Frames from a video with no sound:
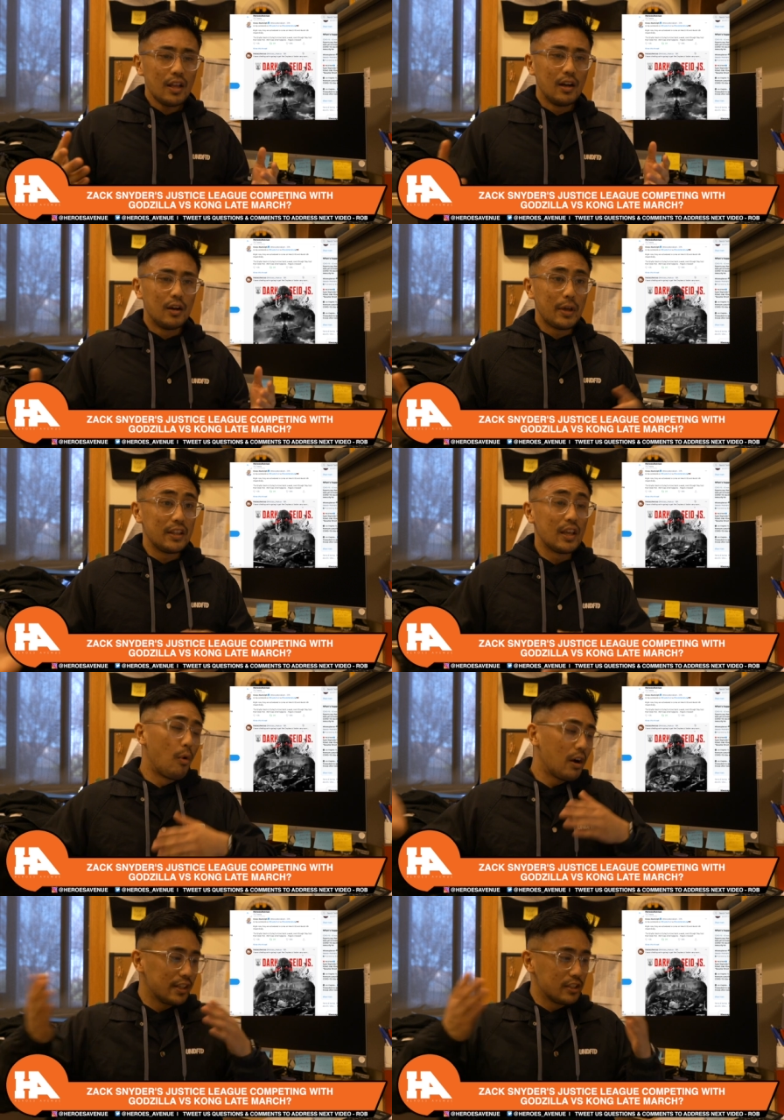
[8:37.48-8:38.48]
Um, and they
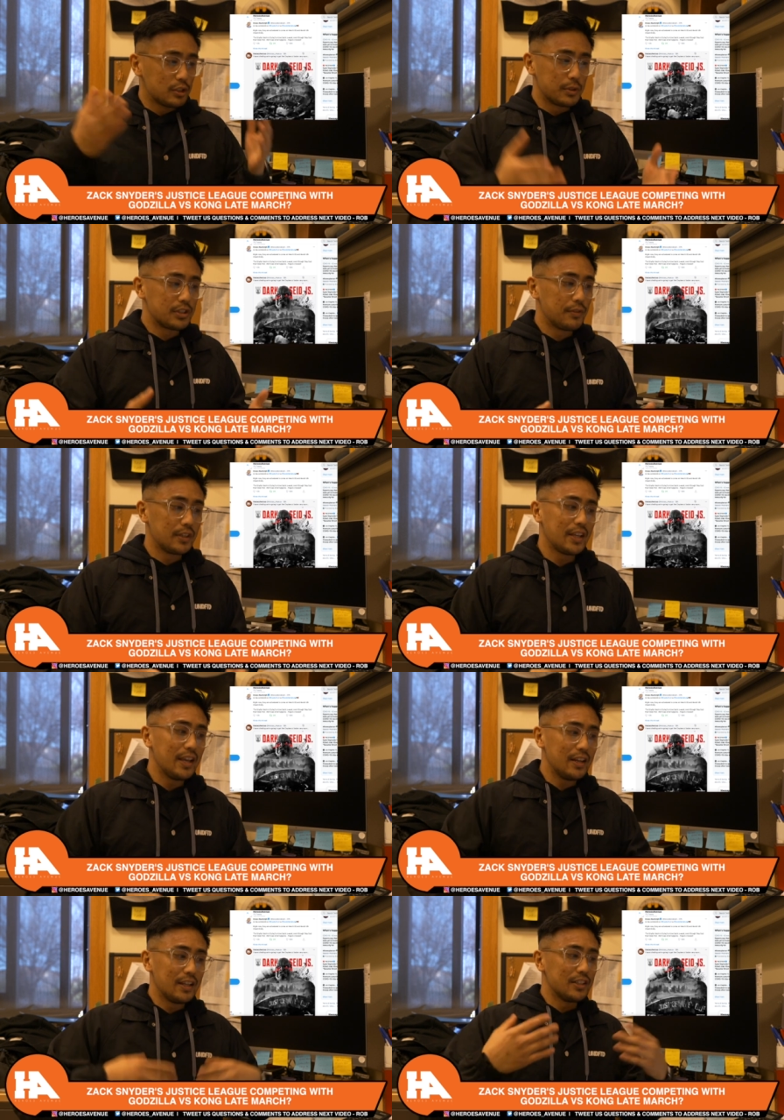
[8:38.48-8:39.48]
wanted a specific
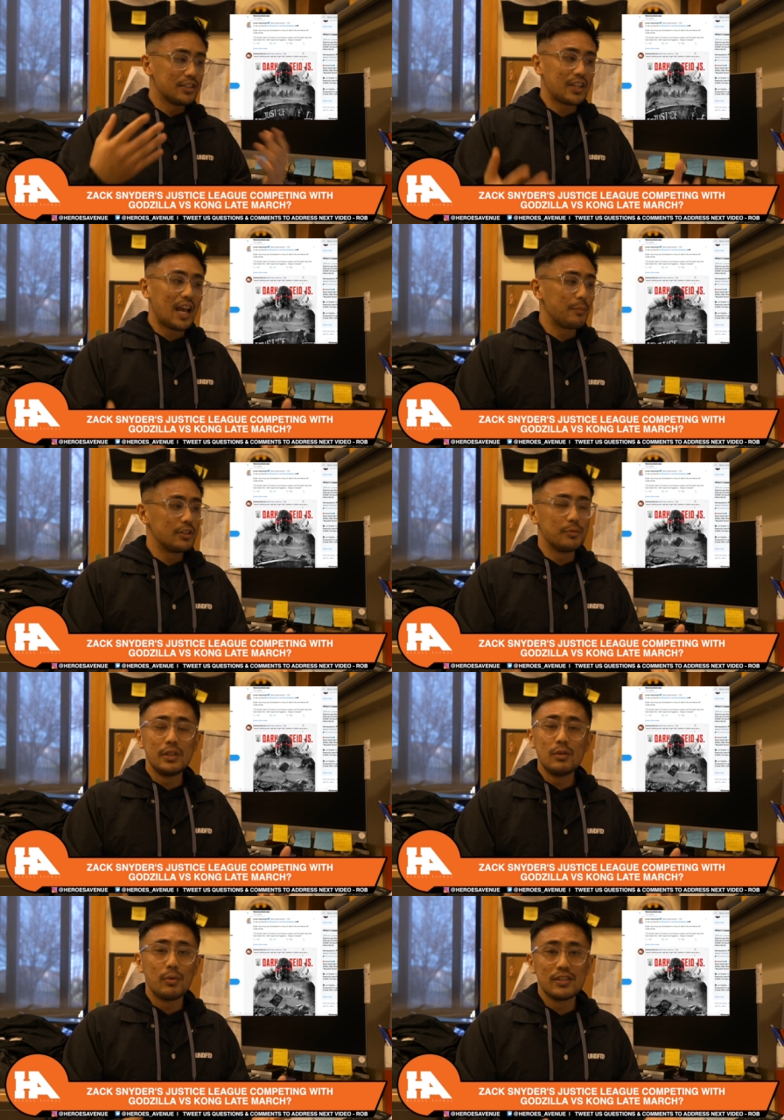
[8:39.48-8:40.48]
date, and it just happened to
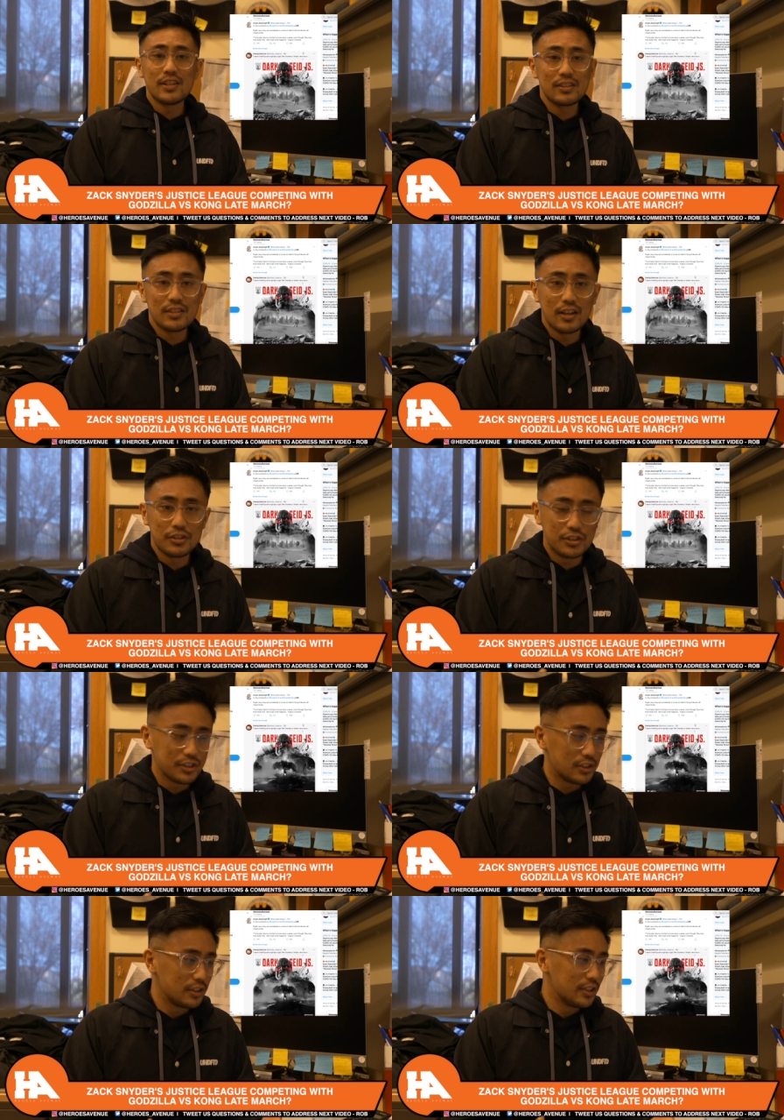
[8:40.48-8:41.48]
be when Zack Snyder's
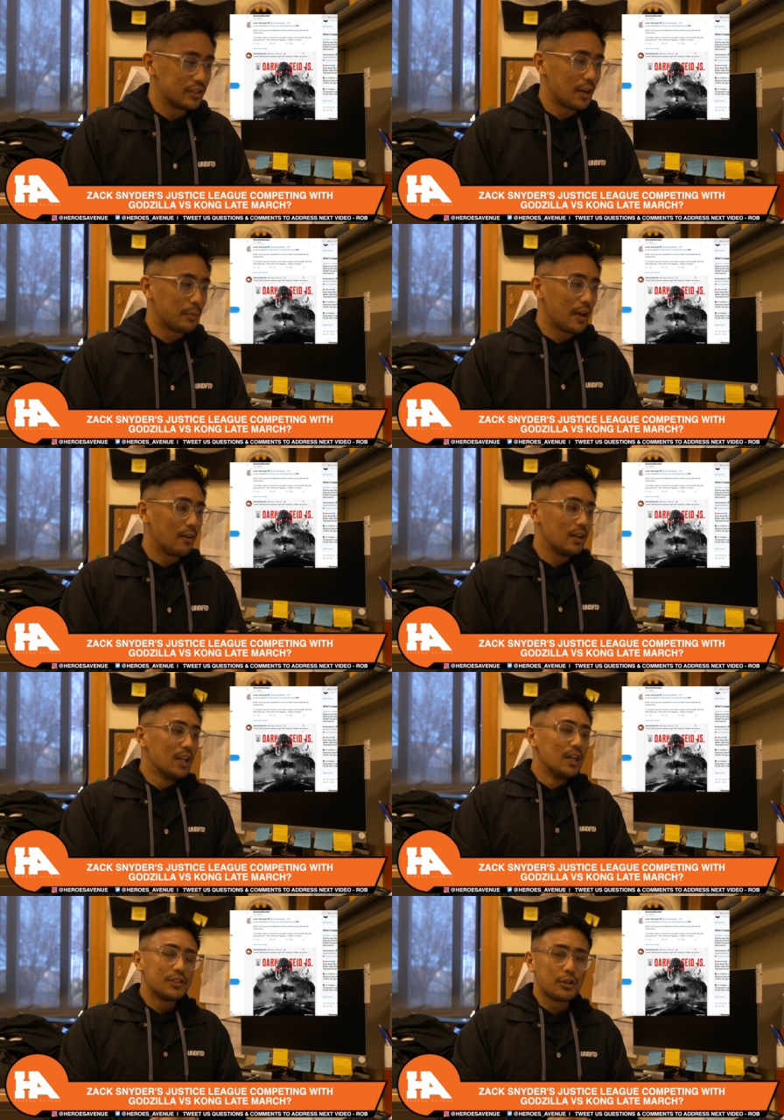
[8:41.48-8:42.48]
Just League is coming out.
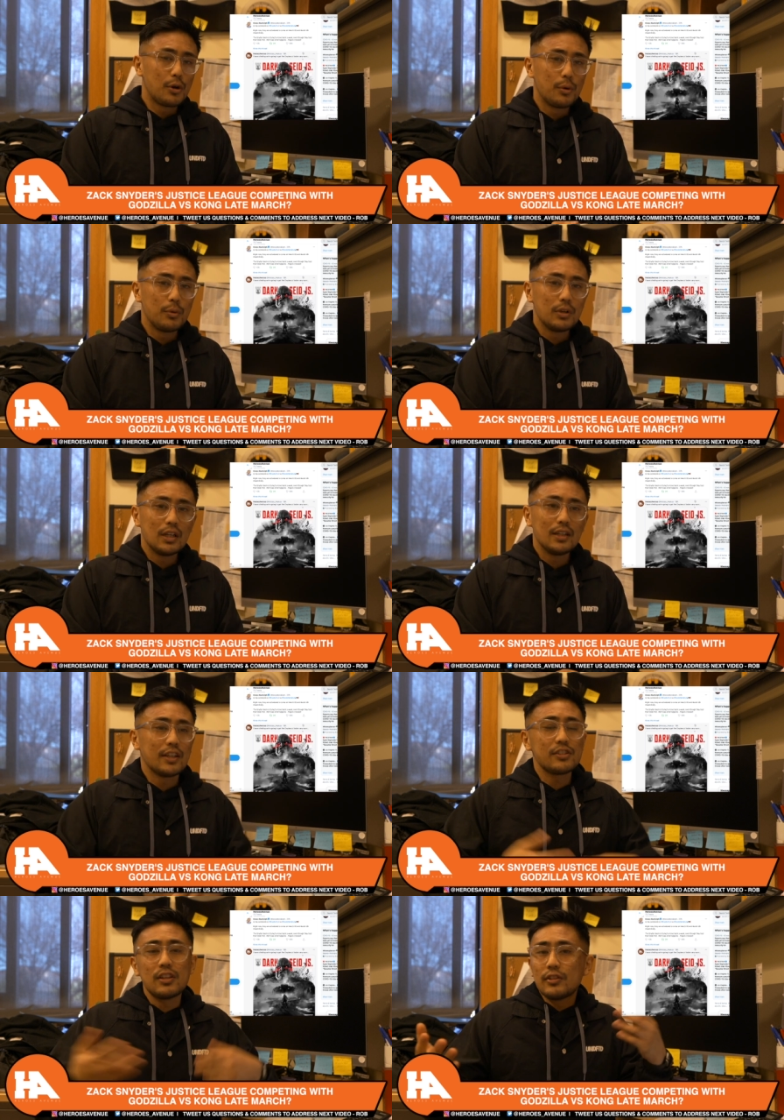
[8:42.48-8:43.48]
So
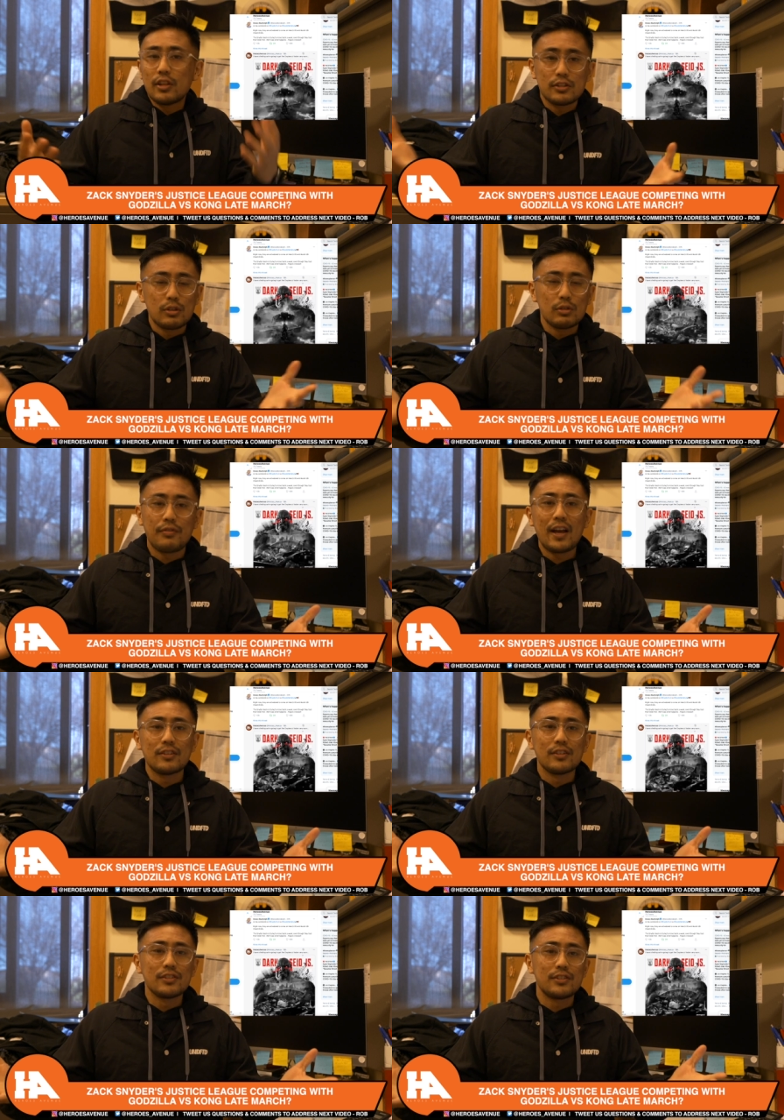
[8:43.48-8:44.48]
there's there's those
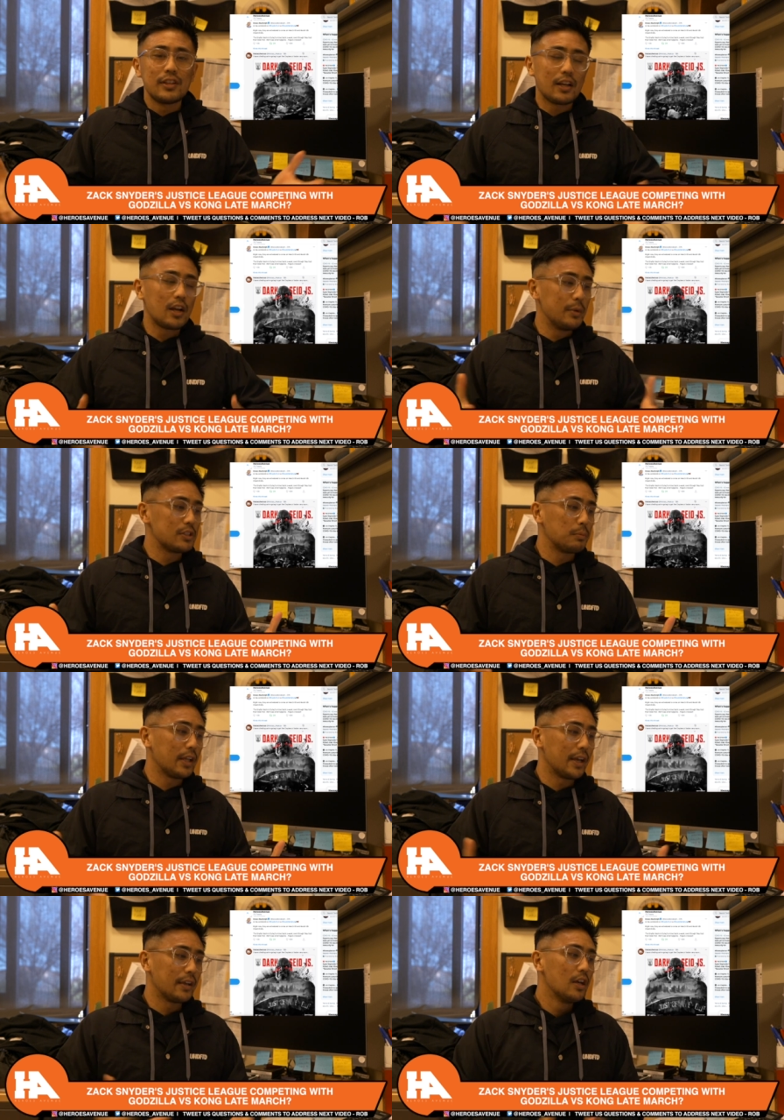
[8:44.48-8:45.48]
factors that come into
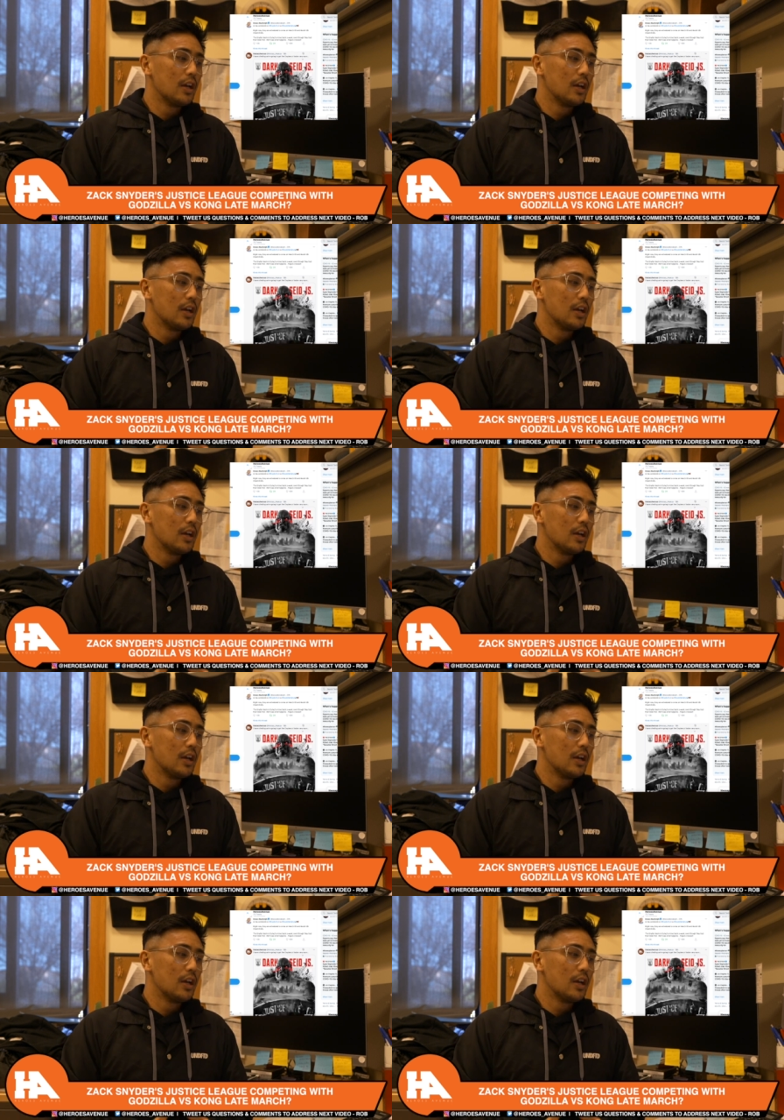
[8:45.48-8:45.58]
play.